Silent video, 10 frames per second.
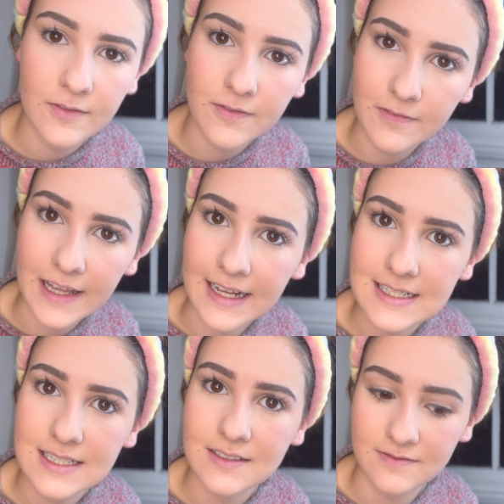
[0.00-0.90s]

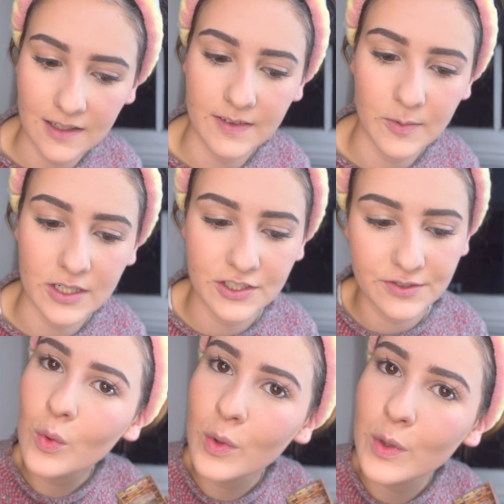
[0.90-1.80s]
flat fluffy brush.
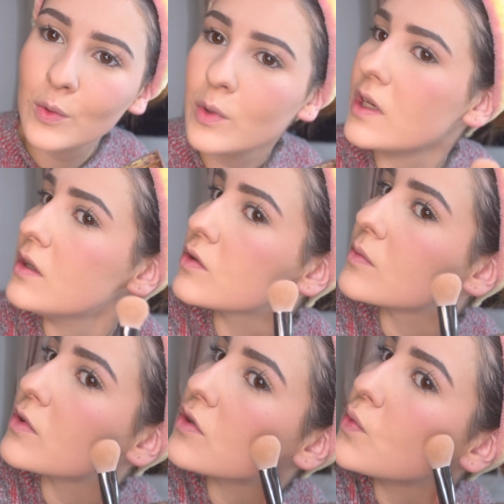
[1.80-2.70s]
Okie dokie. So
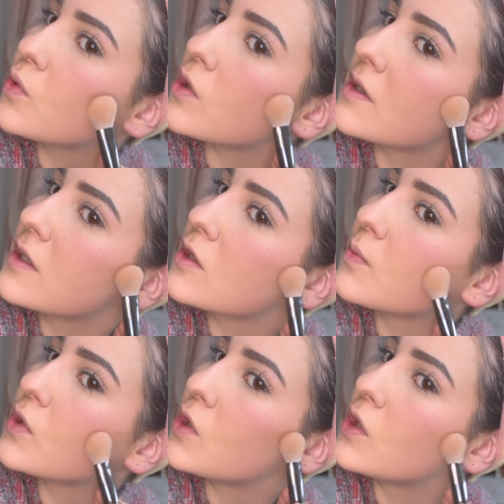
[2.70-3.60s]
I'm just gonna put a little
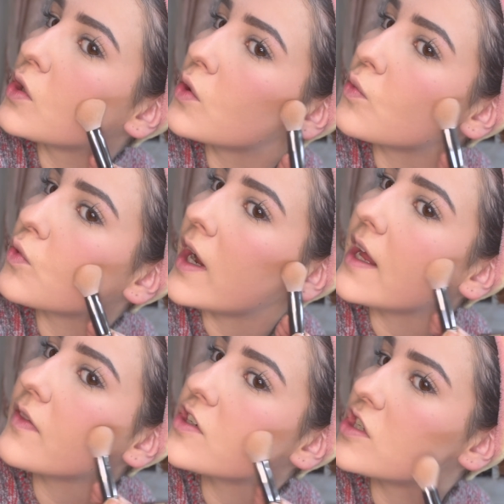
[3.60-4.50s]
bit here, right
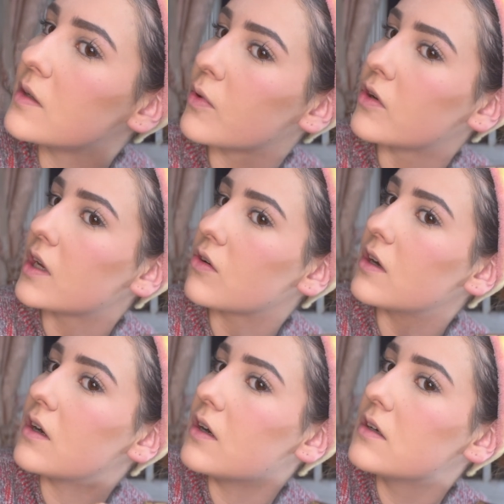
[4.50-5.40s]
in the cheekbone
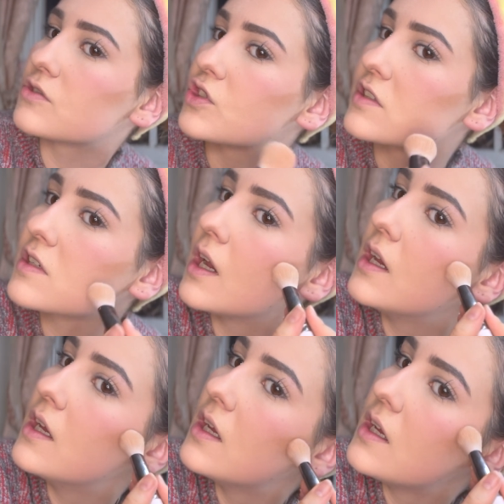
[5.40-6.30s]
area,
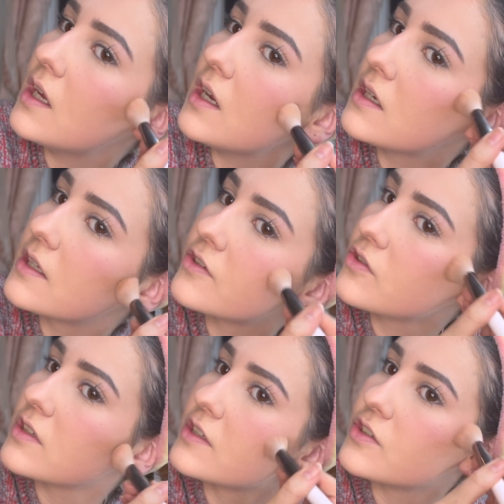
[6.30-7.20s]
and
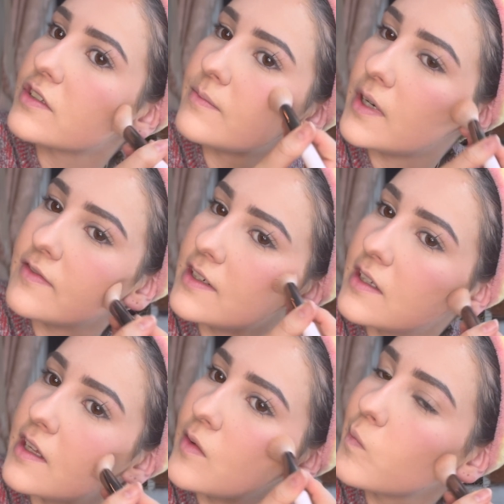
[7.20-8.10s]
literally just buff it
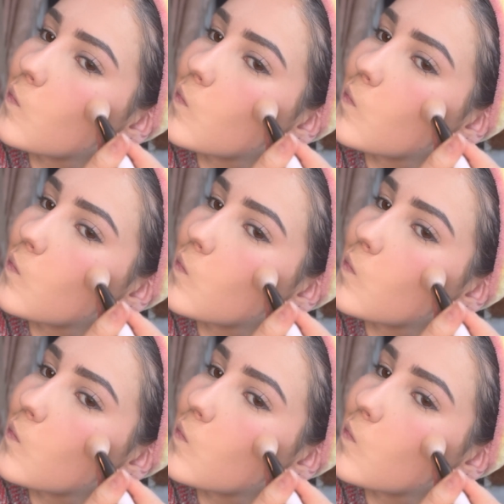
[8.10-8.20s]
in there.